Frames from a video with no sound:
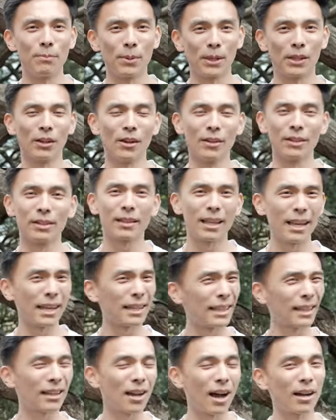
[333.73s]
because
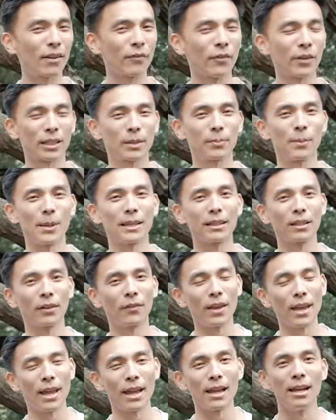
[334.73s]
things are kind of expensive
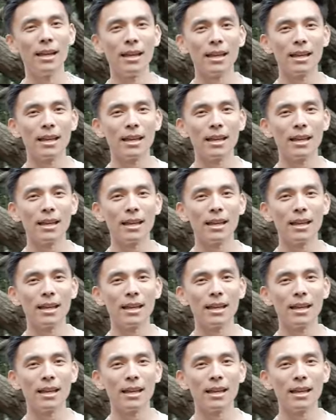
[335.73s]
here.